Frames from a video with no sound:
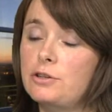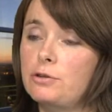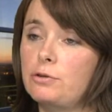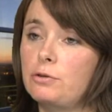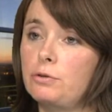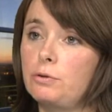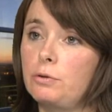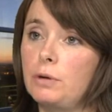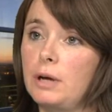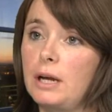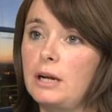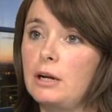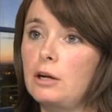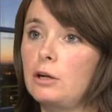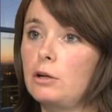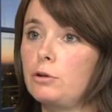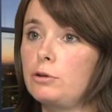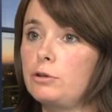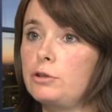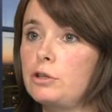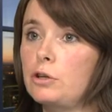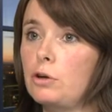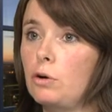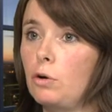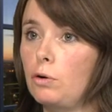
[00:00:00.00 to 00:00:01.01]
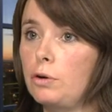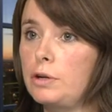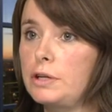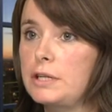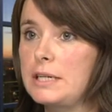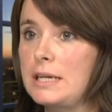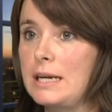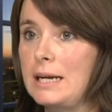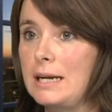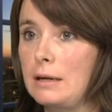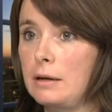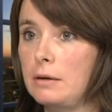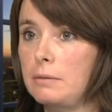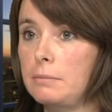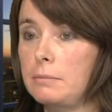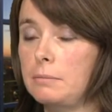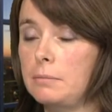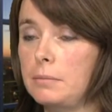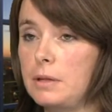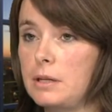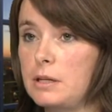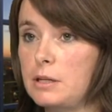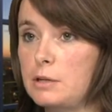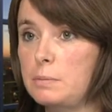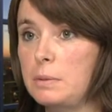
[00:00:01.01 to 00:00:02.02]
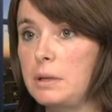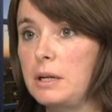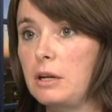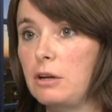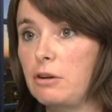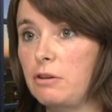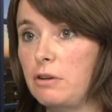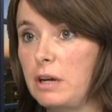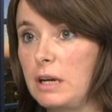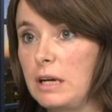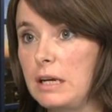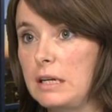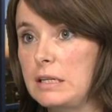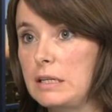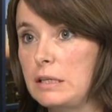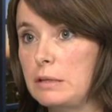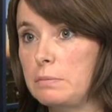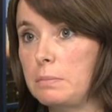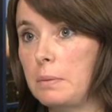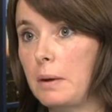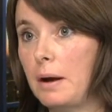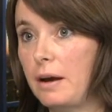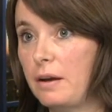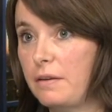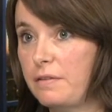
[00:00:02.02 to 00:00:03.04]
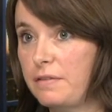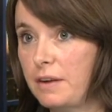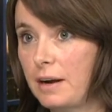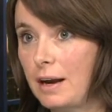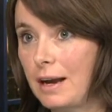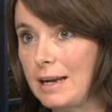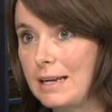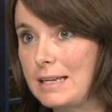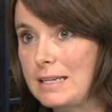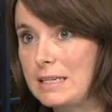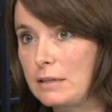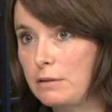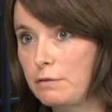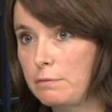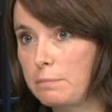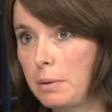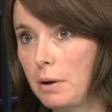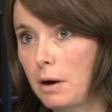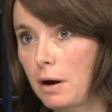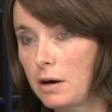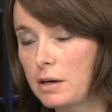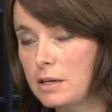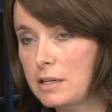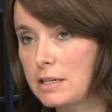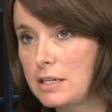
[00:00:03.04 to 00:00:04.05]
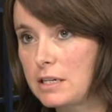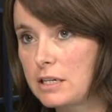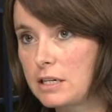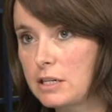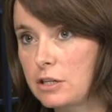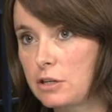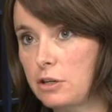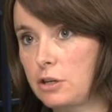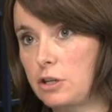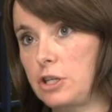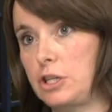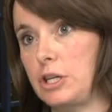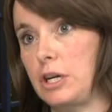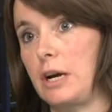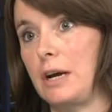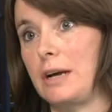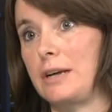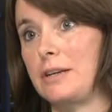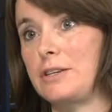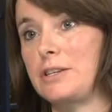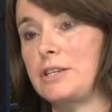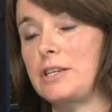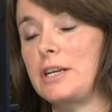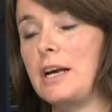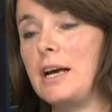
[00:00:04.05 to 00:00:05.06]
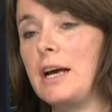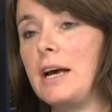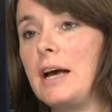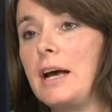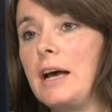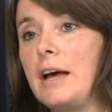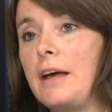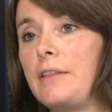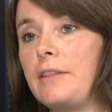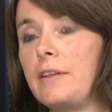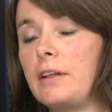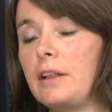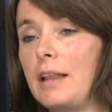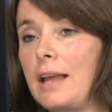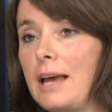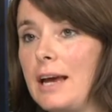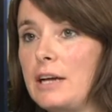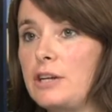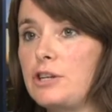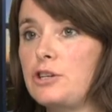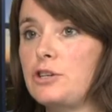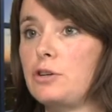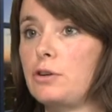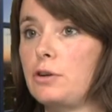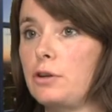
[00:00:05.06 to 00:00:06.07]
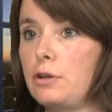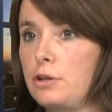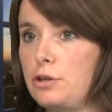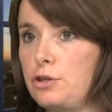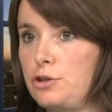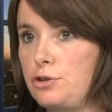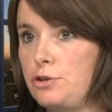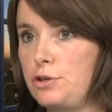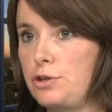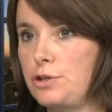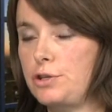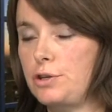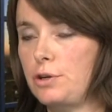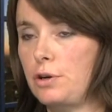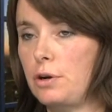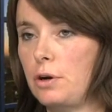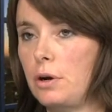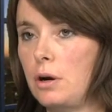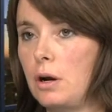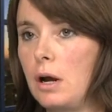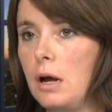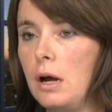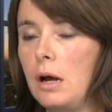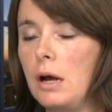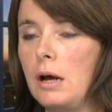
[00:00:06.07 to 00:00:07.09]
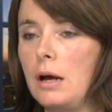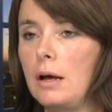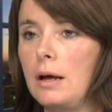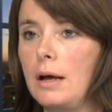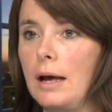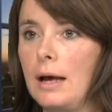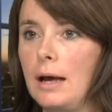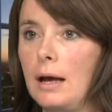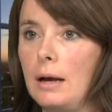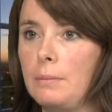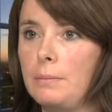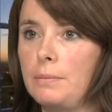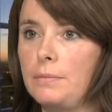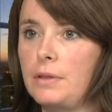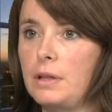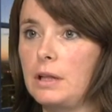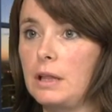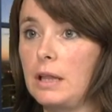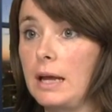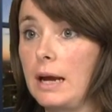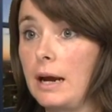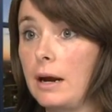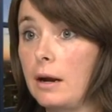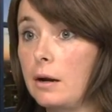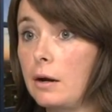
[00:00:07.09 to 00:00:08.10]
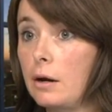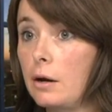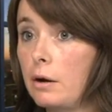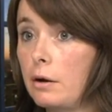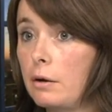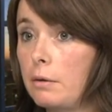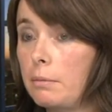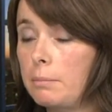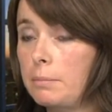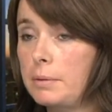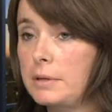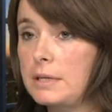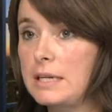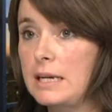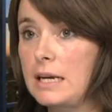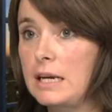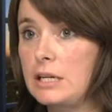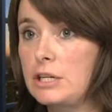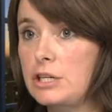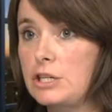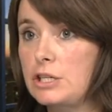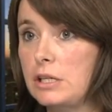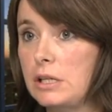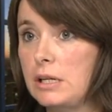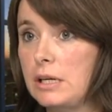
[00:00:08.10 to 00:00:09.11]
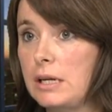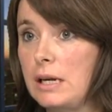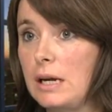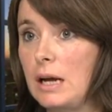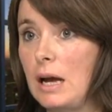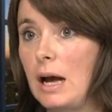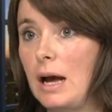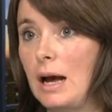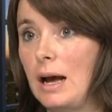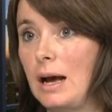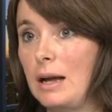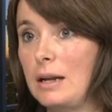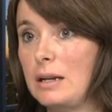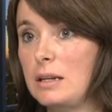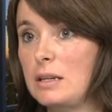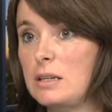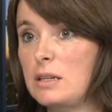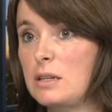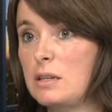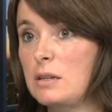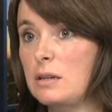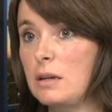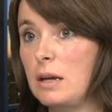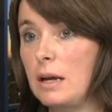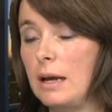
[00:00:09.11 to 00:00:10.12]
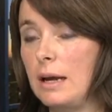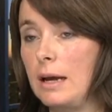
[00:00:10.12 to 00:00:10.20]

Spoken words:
to include content that's been created by a variety of parties, such as the lecturer, the tutor, the learner potentially, and